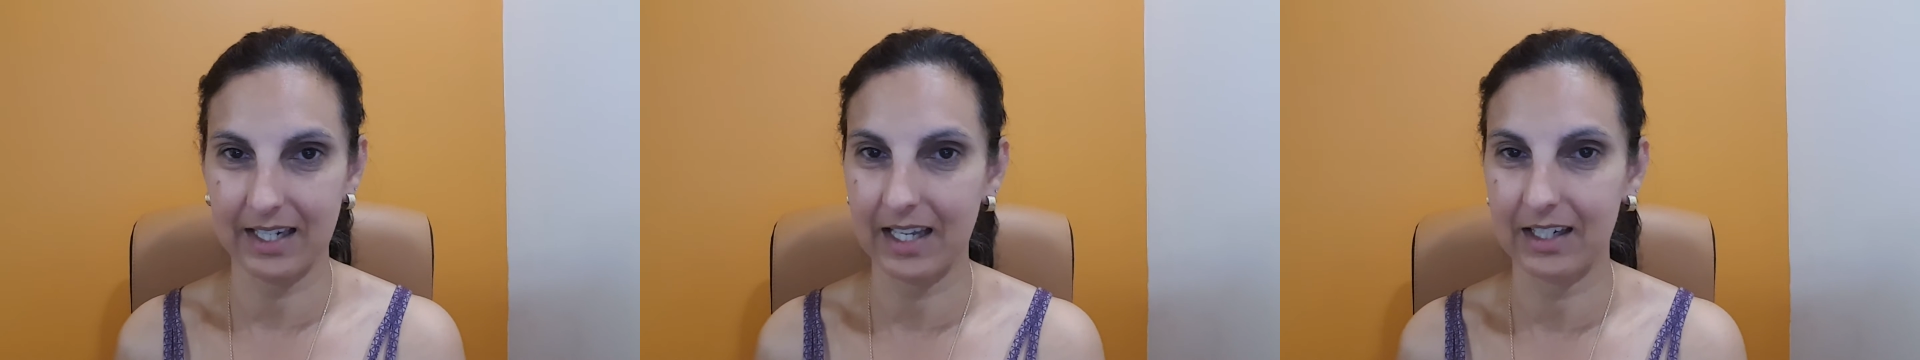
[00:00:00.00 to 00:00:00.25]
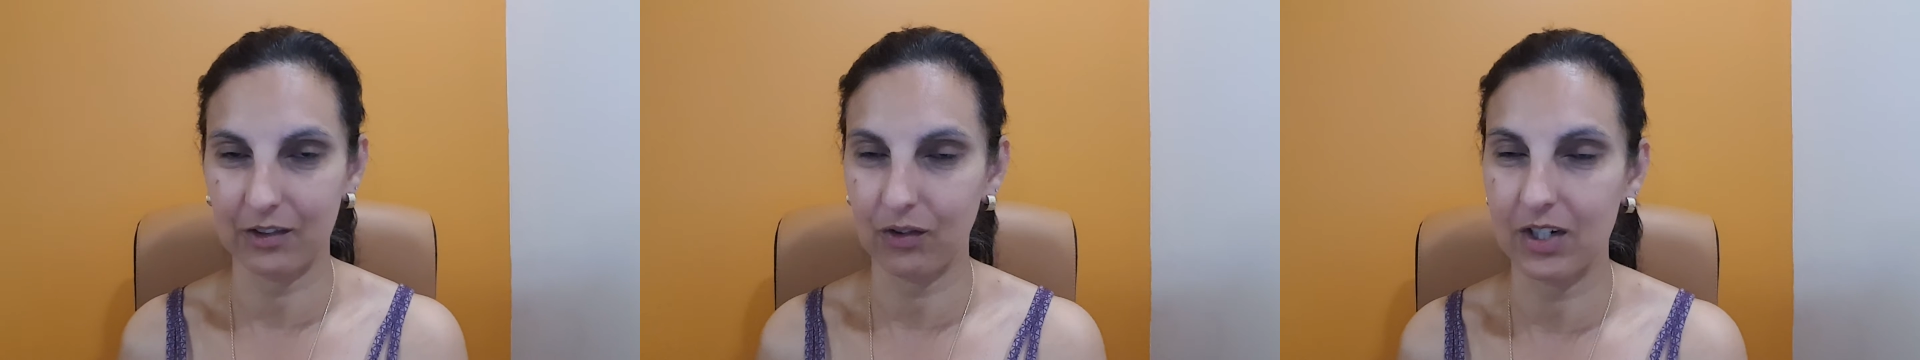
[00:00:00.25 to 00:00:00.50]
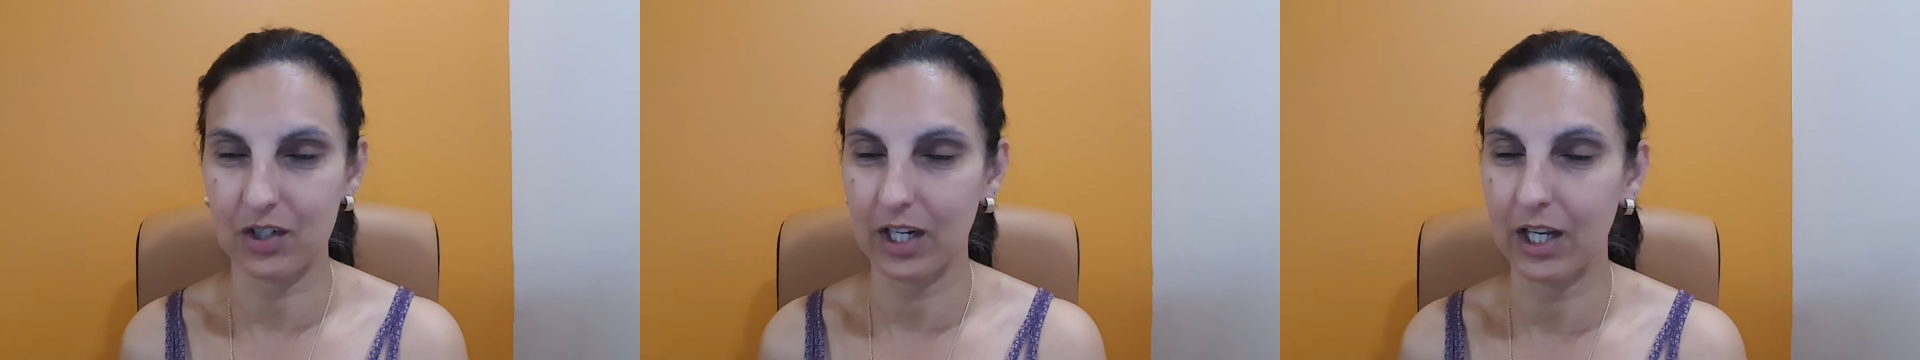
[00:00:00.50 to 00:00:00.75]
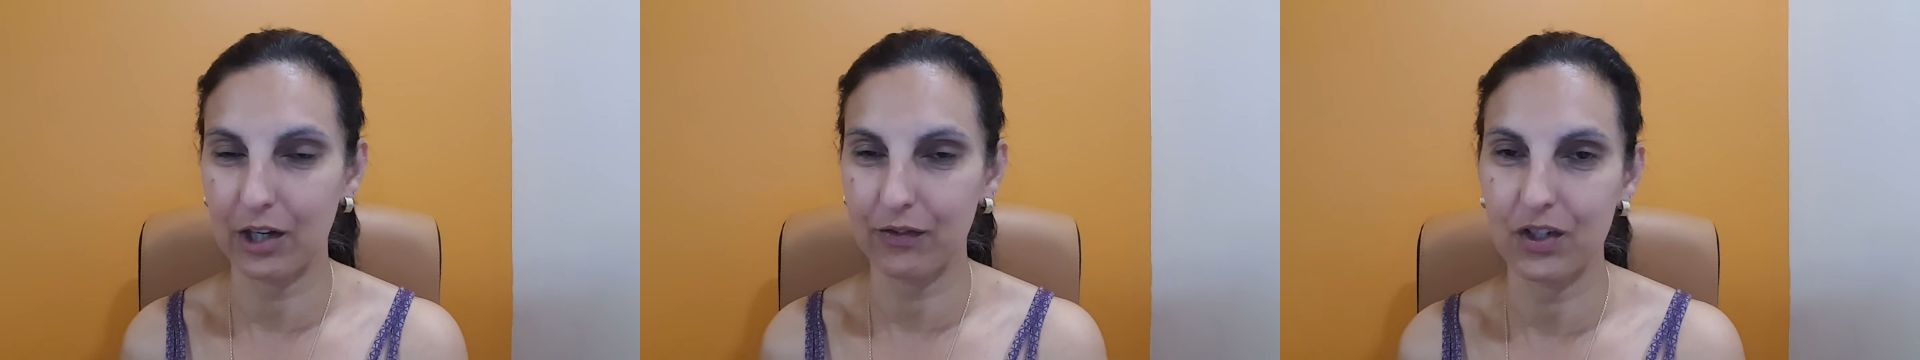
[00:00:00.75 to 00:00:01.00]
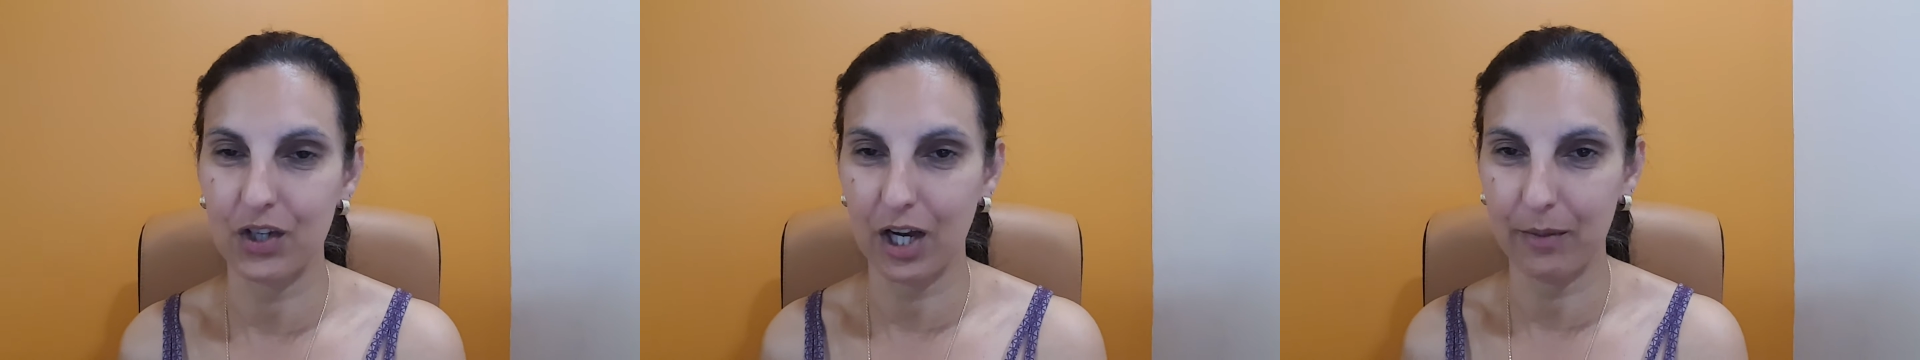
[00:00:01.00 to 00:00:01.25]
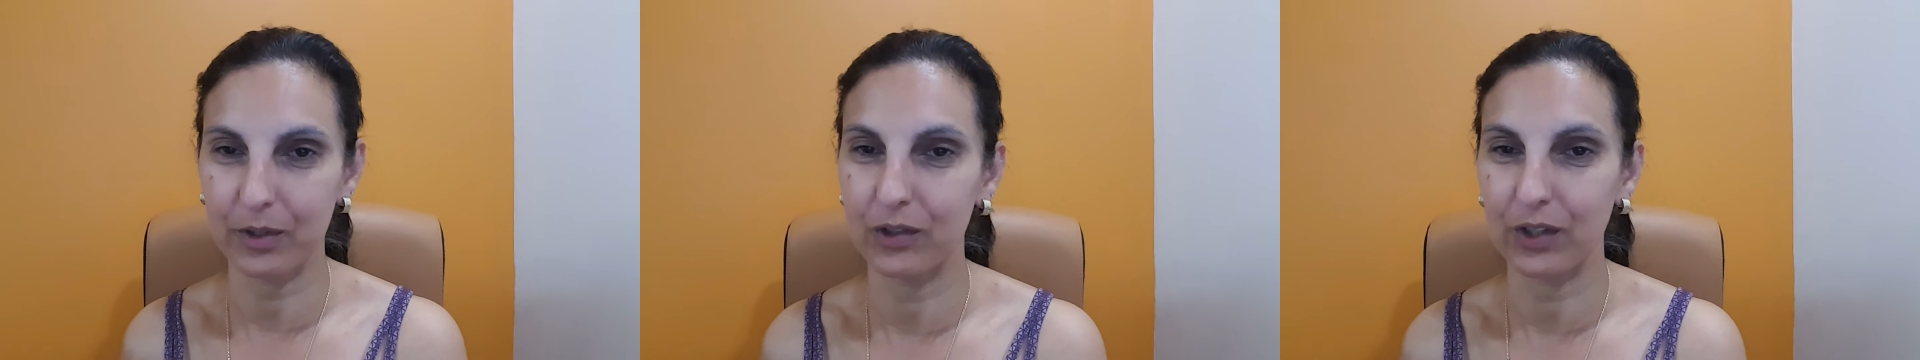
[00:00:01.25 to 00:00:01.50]
and gradually over
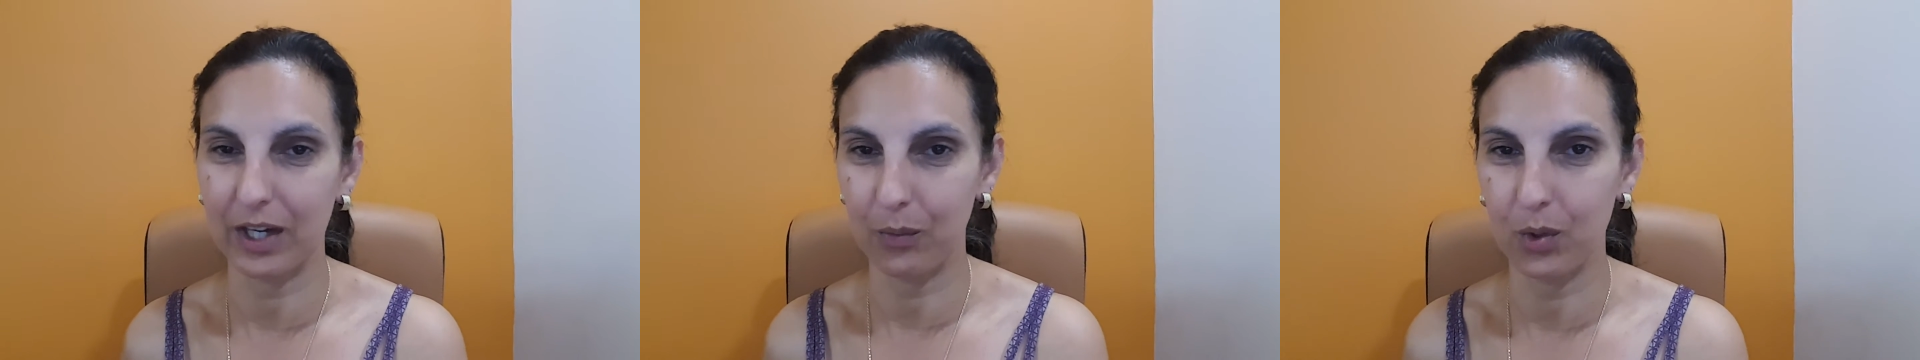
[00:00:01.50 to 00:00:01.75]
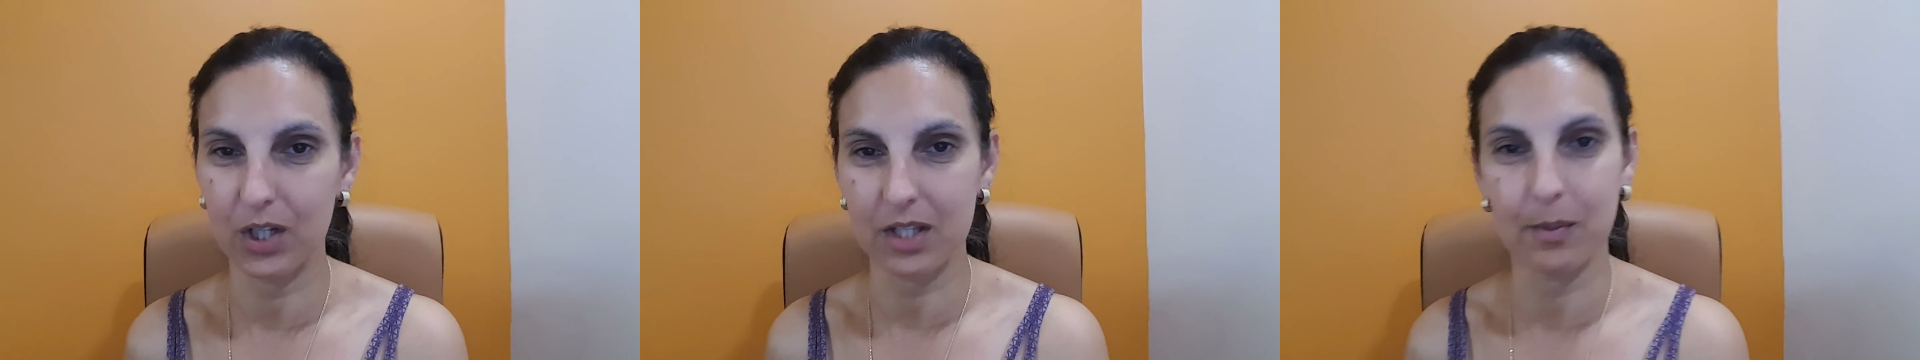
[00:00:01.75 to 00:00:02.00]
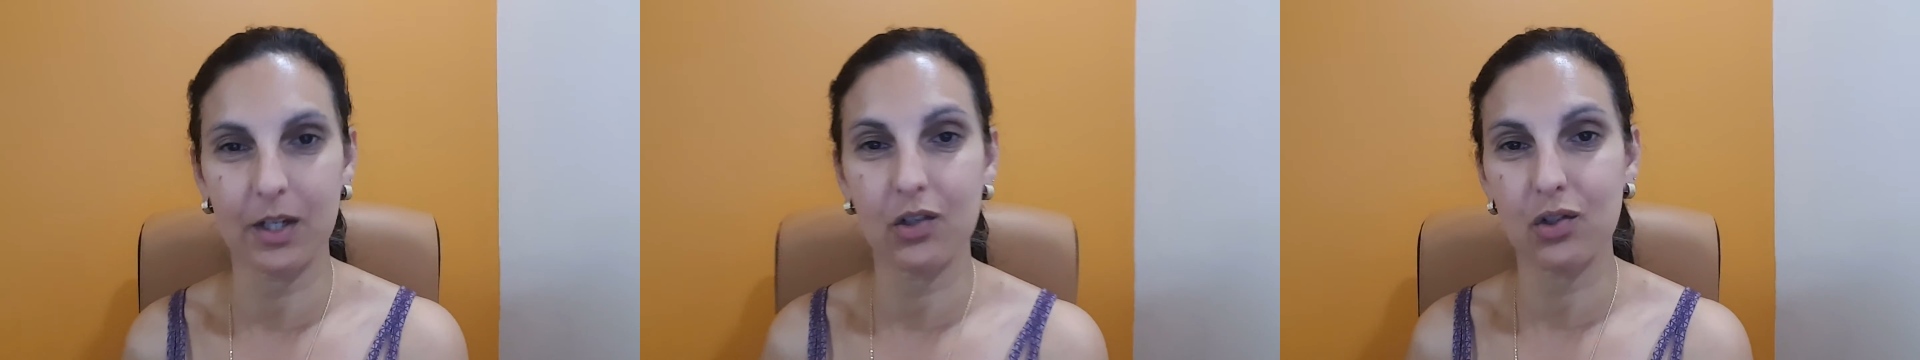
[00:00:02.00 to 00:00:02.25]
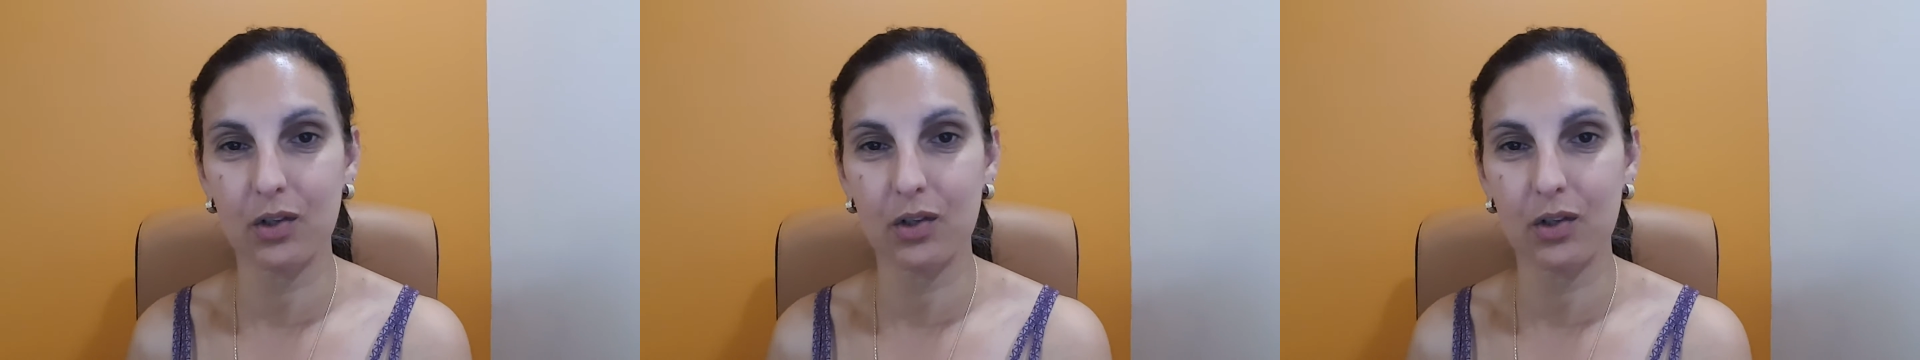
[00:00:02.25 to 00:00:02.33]
time it will get worse because